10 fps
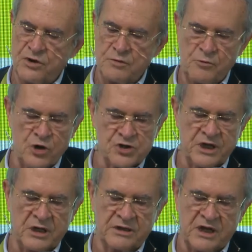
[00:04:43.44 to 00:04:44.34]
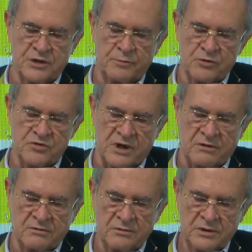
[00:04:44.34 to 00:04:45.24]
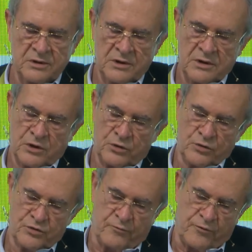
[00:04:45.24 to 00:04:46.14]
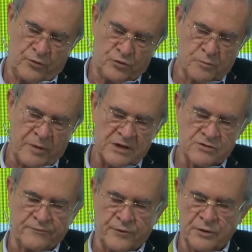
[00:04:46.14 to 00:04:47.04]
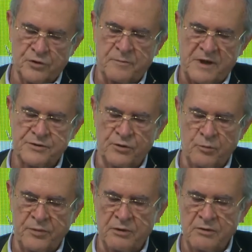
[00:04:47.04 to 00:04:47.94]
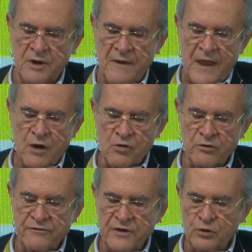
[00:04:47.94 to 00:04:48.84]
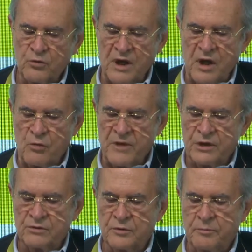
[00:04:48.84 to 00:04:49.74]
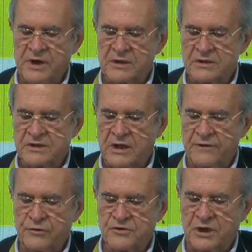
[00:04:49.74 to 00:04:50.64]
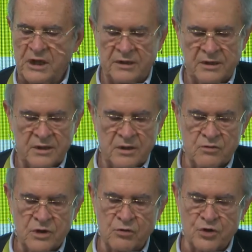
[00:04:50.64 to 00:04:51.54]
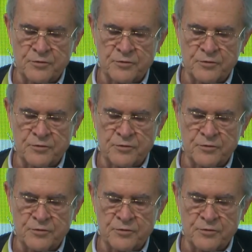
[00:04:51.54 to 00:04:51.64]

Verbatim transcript: And to compensate all this, we would need 22 million additional hectares outside the European uh, land area.